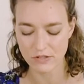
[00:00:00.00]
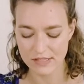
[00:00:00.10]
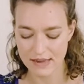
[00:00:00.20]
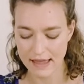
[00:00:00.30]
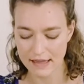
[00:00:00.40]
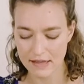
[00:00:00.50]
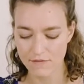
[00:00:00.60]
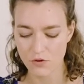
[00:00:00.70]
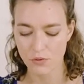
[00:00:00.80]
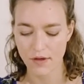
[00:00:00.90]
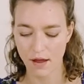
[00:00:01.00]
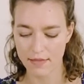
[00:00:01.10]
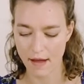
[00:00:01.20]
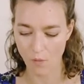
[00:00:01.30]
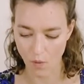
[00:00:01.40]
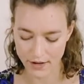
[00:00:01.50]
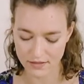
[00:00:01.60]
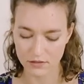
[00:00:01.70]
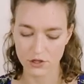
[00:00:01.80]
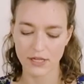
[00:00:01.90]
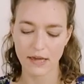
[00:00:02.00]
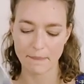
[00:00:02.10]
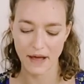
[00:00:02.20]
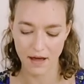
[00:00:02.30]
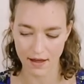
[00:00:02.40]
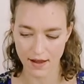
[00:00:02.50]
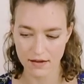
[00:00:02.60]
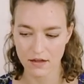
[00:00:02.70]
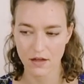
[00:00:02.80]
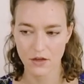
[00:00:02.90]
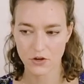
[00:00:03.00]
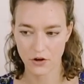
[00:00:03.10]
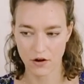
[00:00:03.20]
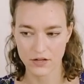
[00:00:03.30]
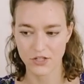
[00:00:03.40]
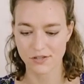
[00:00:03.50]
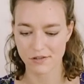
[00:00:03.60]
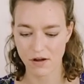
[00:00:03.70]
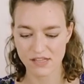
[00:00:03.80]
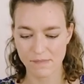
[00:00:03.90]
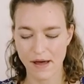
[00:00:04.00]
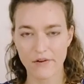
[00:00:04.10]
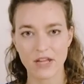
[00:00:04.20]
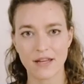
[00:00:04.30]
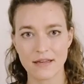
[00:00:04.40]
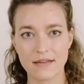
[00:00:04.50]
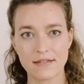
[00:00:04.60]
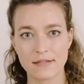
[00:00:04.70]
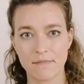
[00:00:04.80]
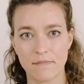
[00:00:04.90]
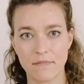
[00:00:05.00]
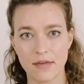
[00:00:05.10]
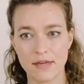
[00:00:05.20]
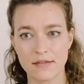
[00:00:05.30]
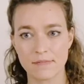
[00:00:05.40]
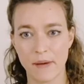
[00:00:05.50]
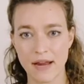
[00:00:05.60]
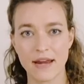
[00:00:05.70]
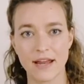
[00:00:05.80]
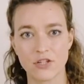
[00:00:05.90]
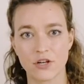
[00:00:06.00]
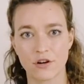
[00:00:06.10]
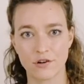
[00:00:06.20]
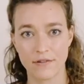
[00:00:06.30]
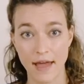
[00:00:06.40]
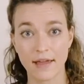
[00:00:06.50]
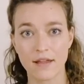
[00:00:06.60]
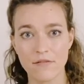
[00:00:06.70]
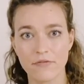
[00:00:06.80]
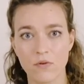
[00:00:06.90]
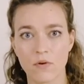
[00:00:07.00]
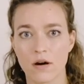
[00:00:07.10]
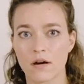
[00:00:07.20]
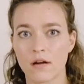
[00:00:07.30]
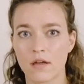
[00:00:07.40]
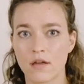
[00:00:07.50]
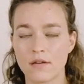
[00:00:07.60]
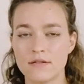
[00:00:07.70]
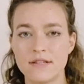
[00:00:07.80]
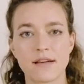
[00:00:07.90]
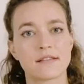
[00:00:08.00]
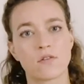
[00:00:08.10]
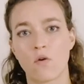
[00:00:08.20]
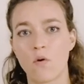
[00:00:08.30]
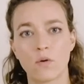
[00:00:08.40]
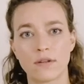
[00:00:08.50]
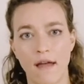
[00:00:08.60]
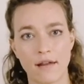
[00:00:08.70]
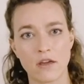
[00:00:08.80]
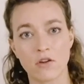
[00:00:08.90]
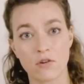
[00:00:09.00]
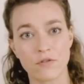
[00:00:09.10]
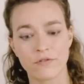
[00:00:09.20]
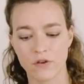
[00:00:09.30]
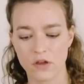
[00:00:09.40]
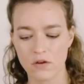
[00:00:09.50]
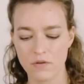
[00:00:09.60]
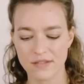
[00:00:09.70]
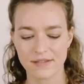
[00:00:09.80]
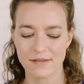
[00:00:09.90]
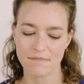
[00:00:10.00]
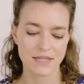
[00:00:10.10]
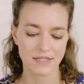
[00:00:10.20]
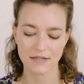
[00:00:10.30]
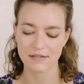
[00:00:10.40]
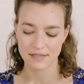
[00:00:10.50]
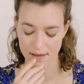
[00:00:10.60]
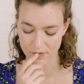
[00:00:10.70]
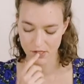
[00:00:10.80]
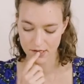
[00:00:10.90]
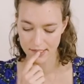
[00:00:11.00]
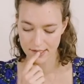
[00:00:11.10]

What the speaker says: negative, you think that what is lurking behind your conscious thoughts about it is by nature negative, or doesn't hold any good for you. This is a misconception.